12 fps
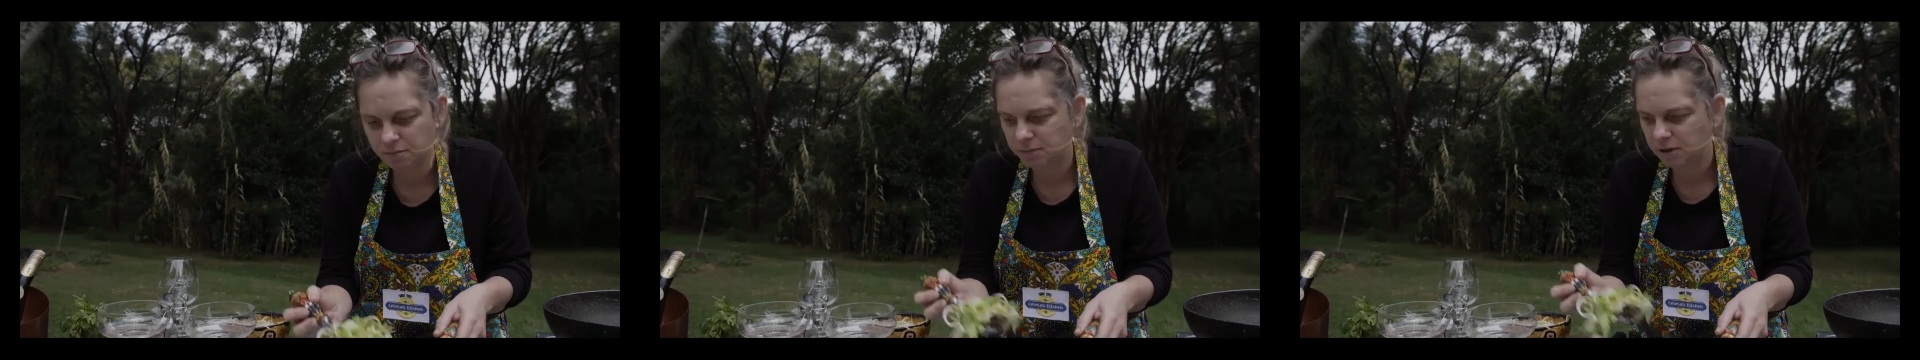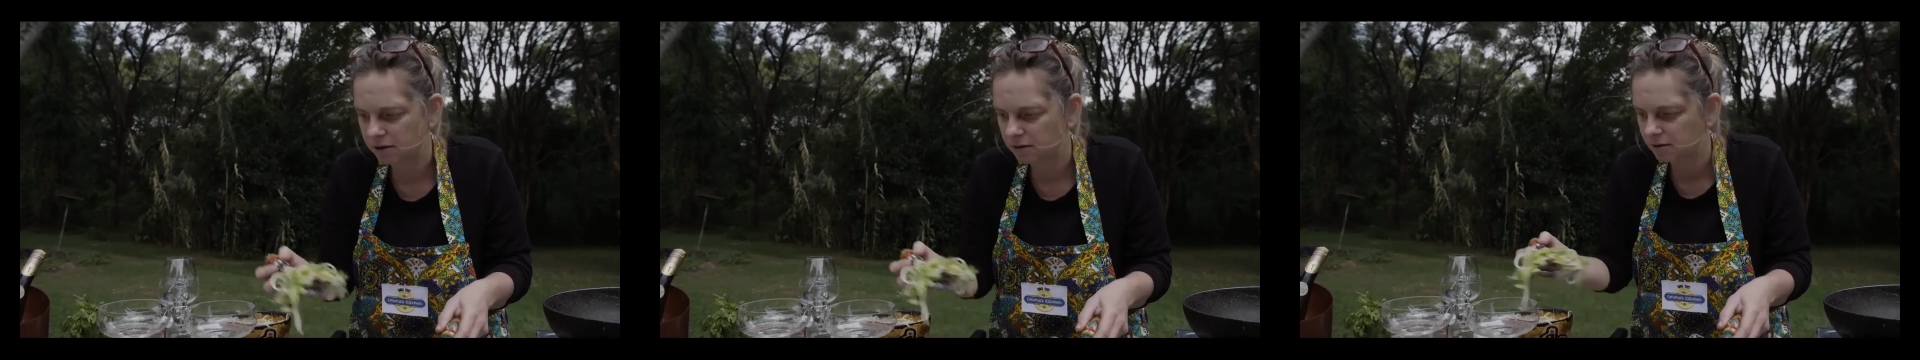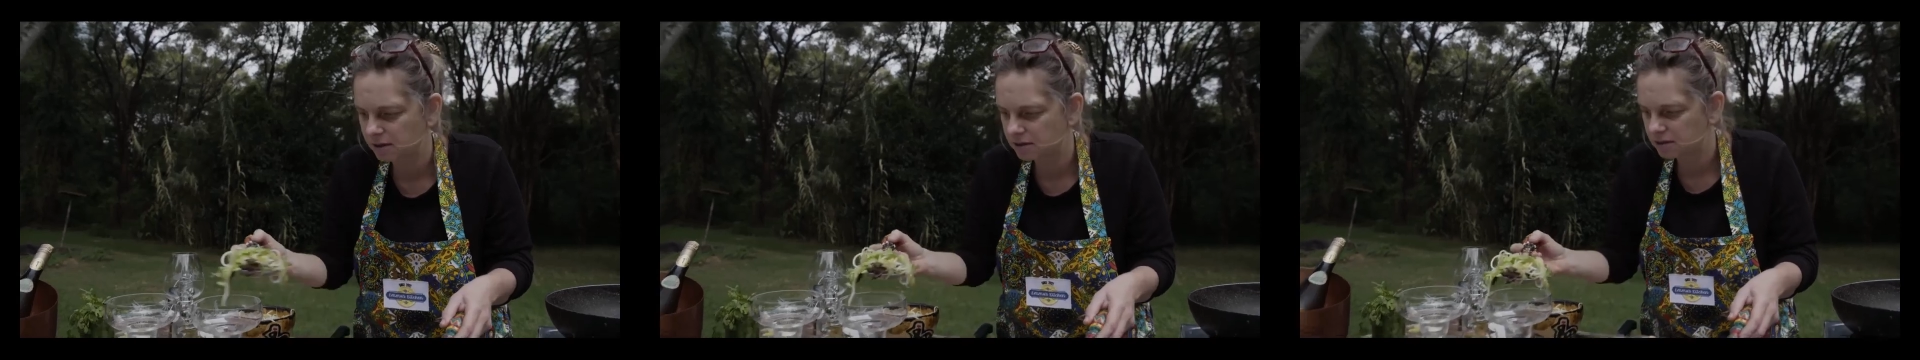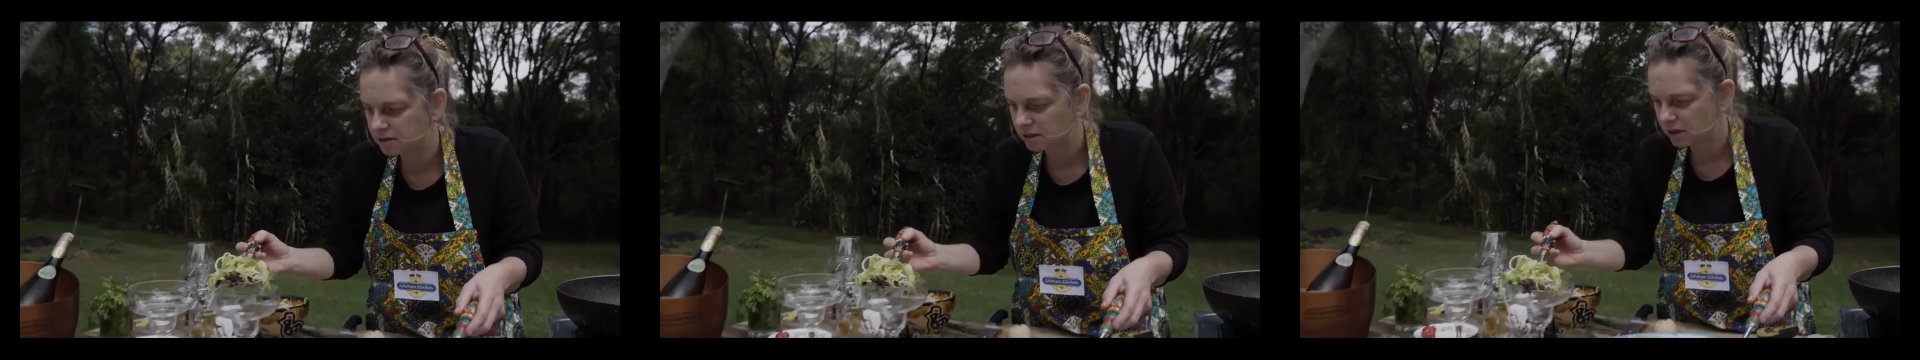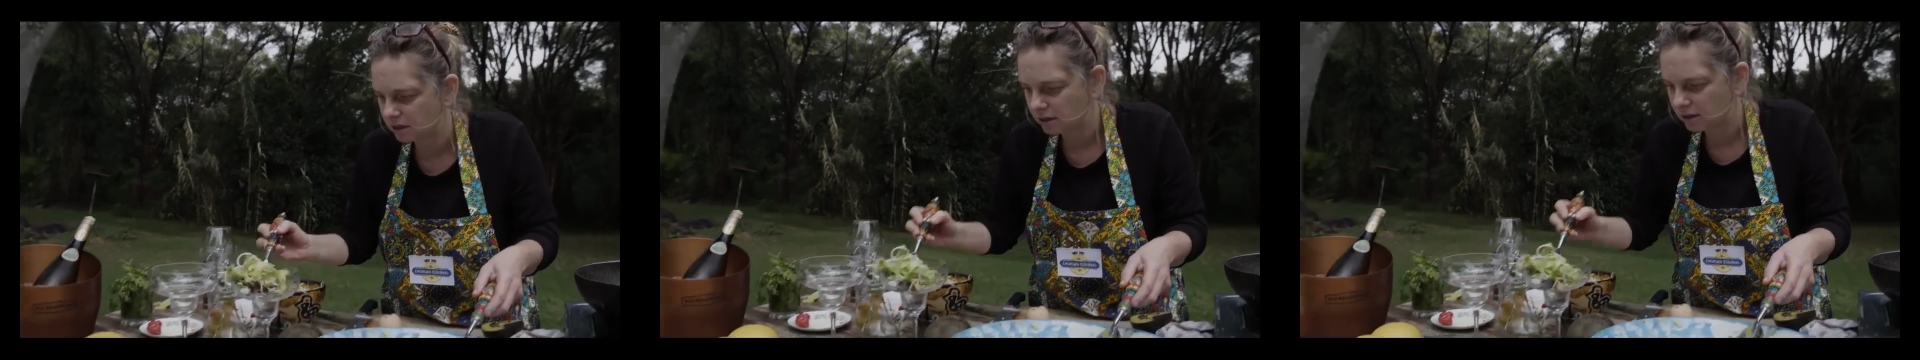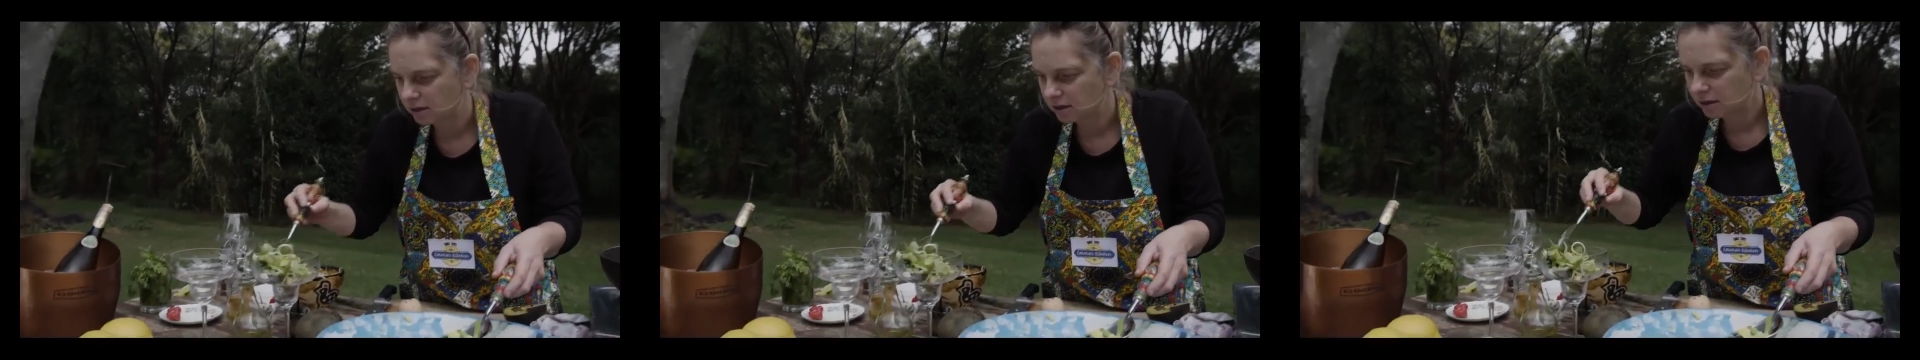to pile this
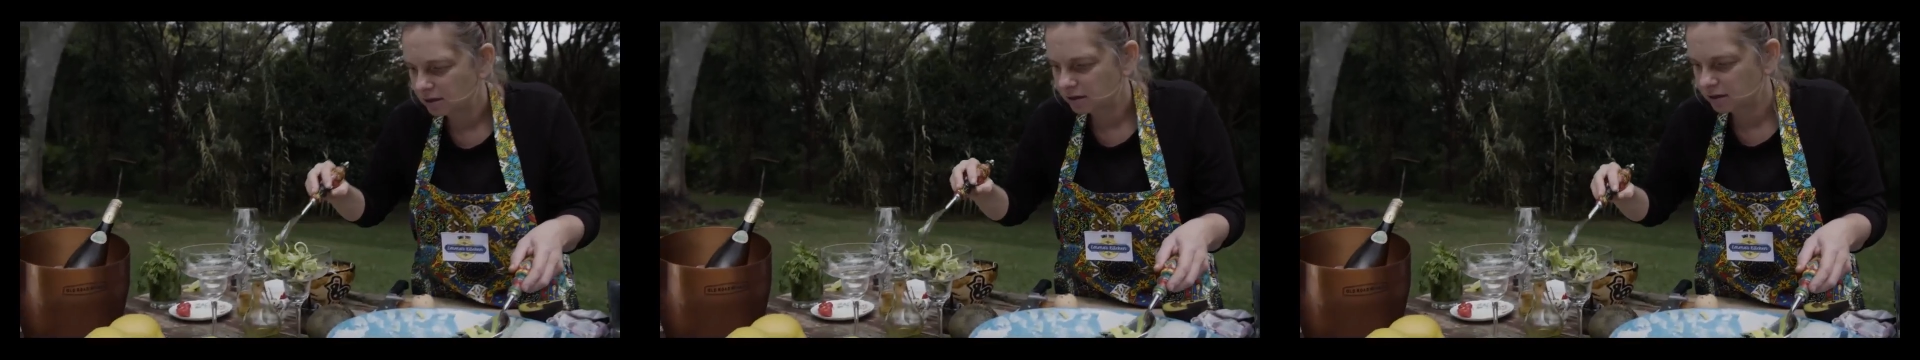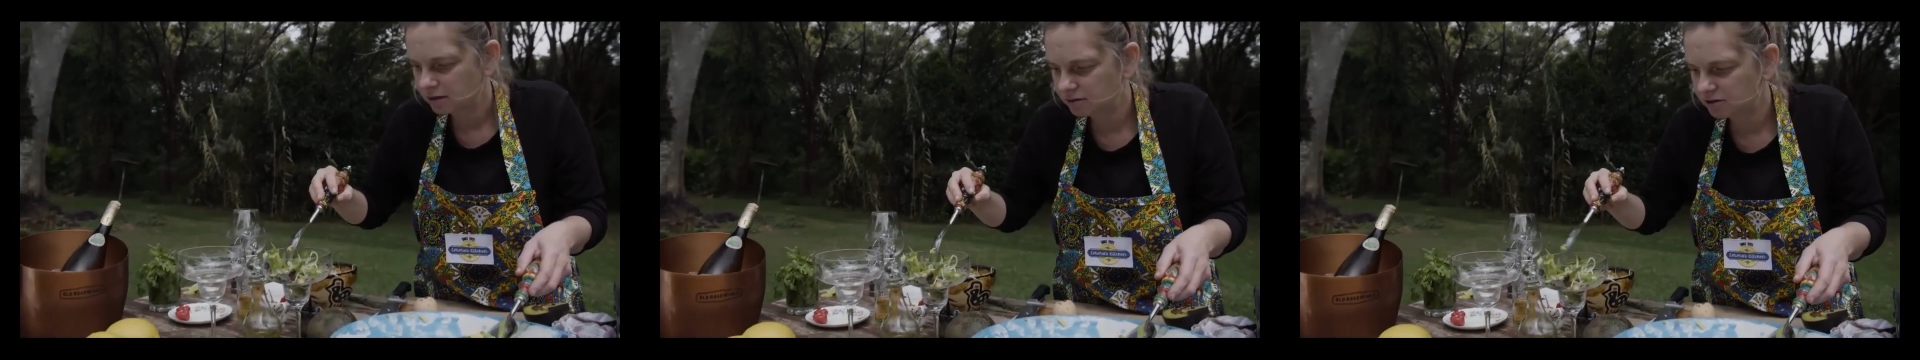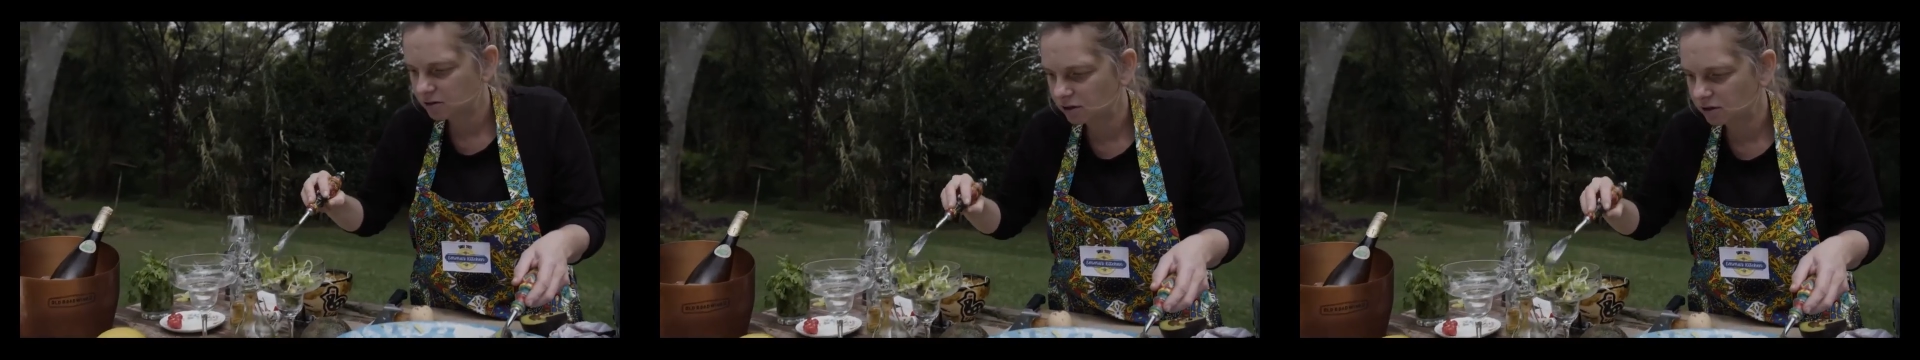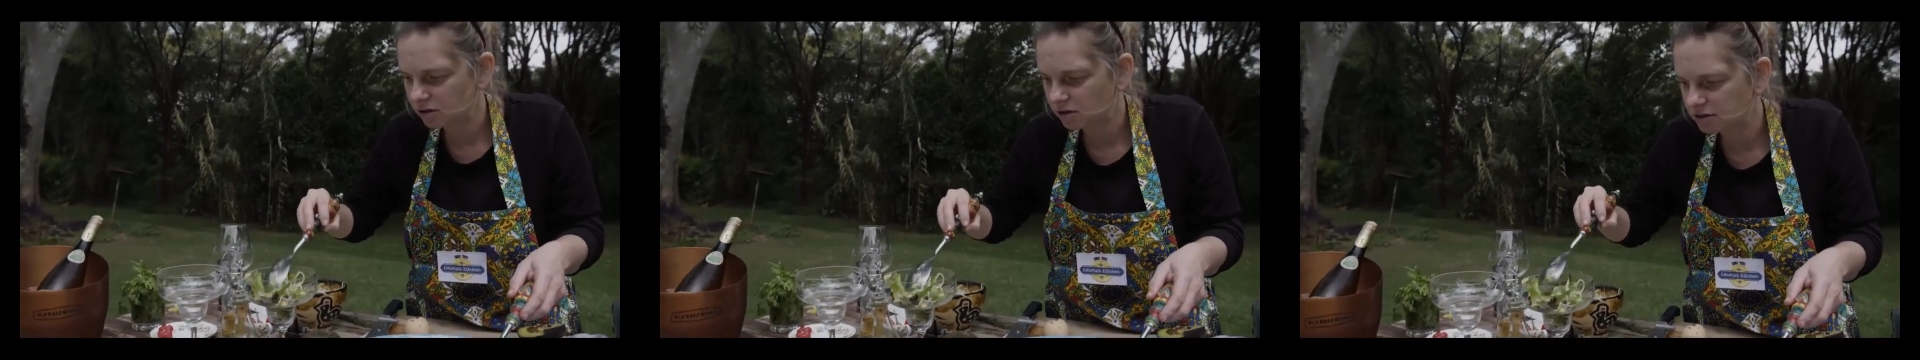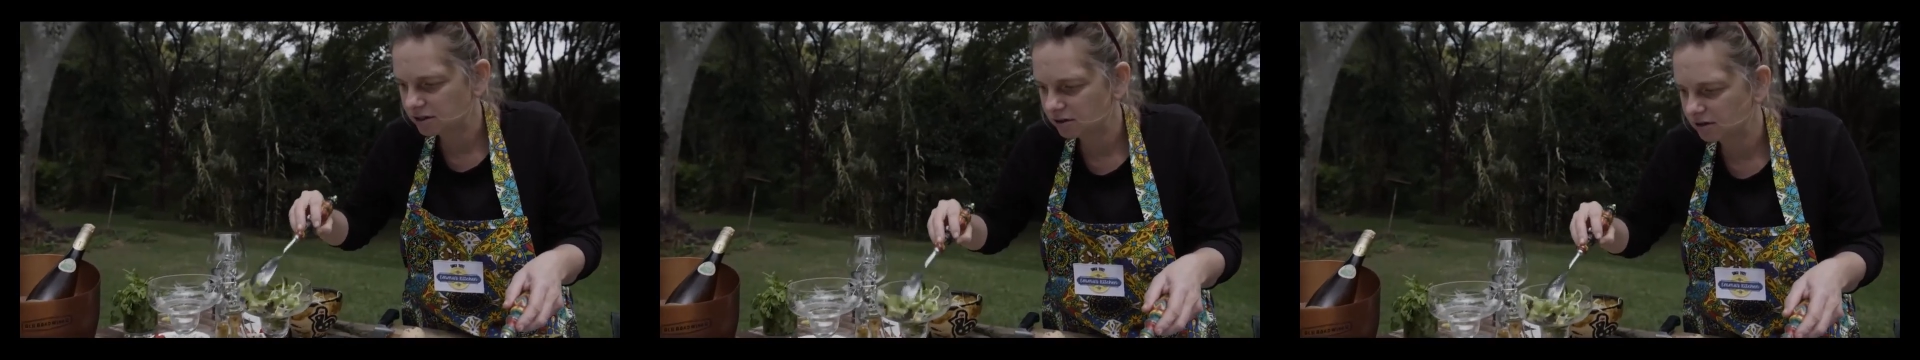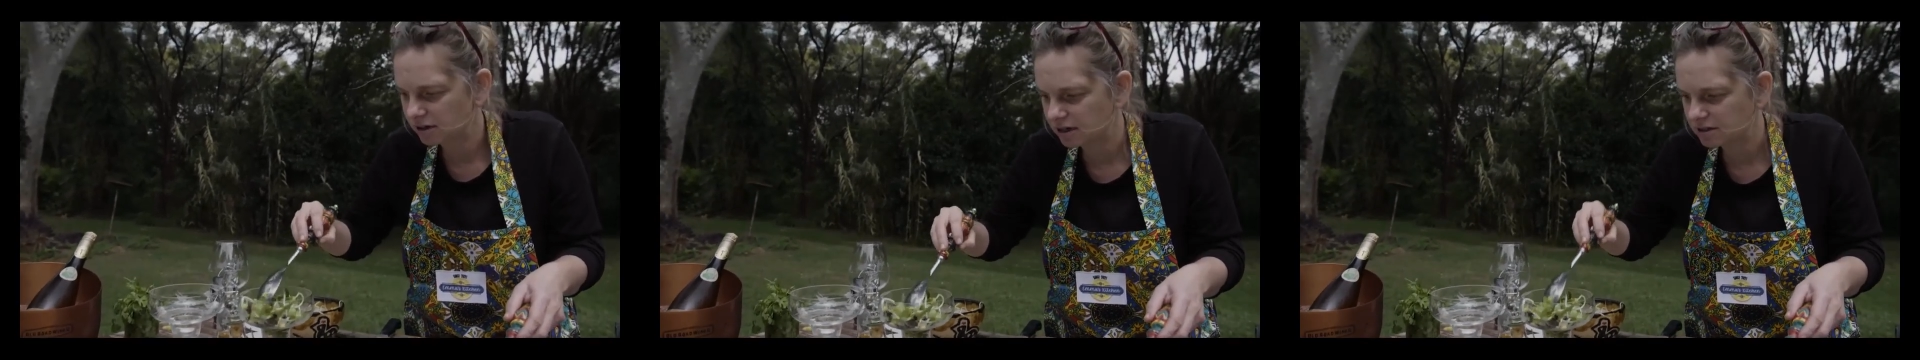into our
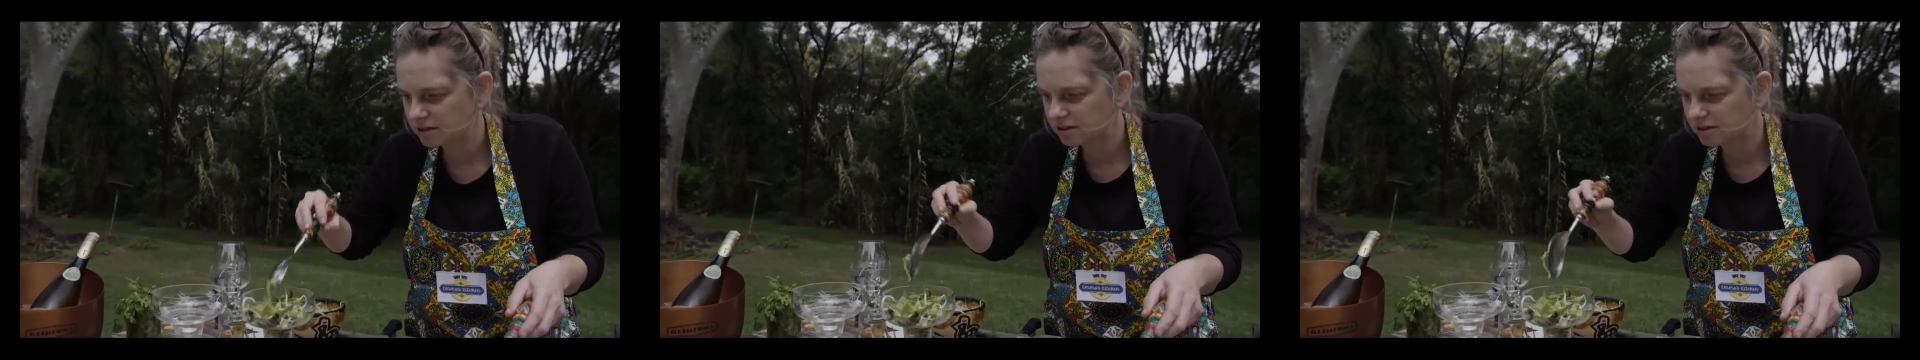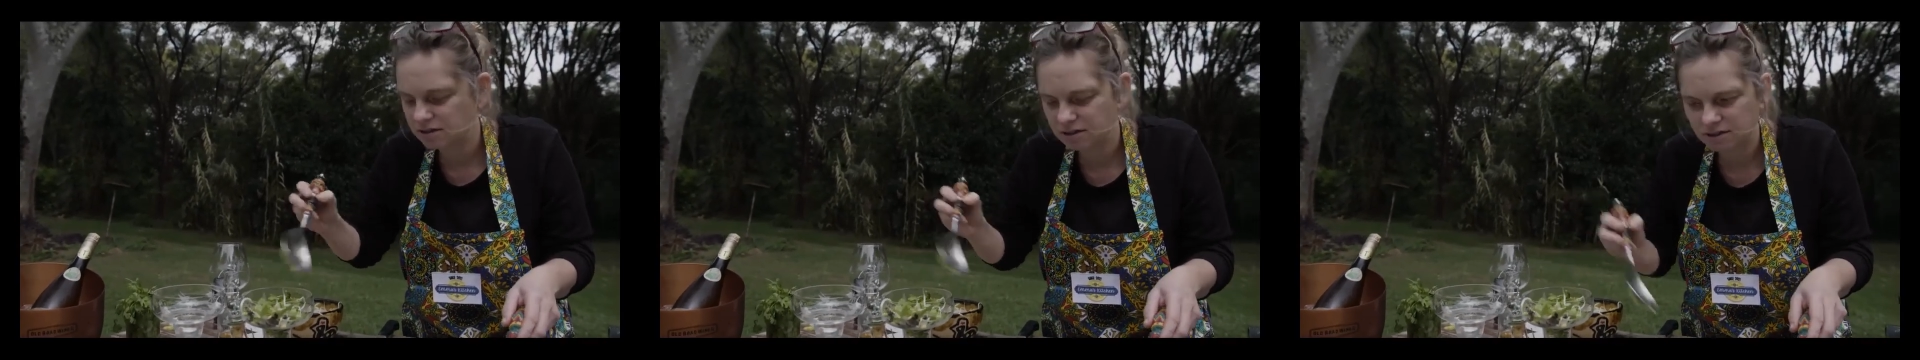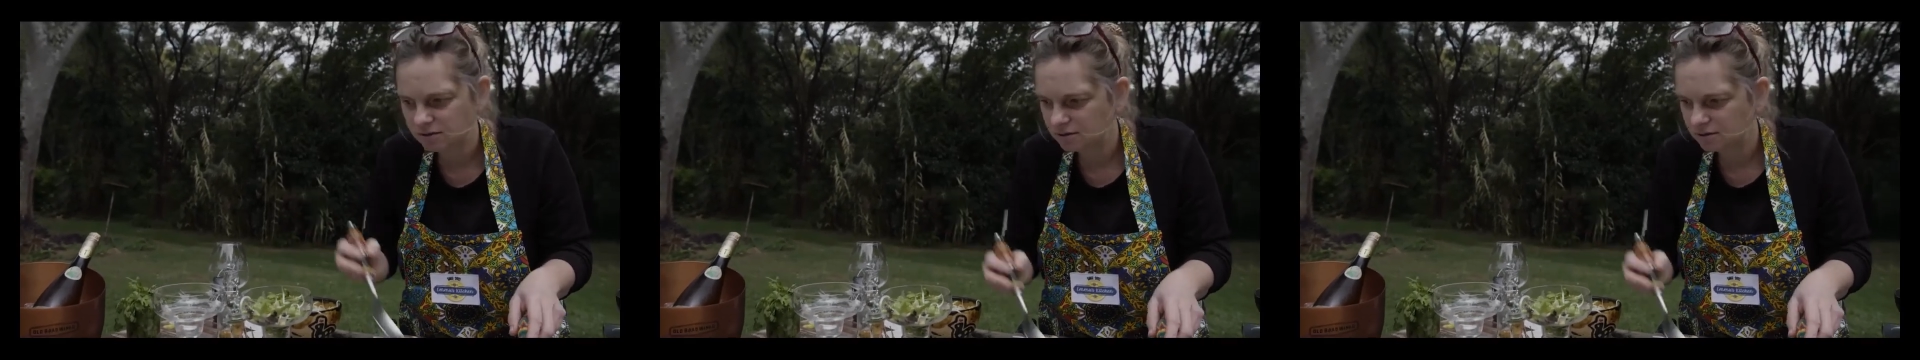cocktail glasses.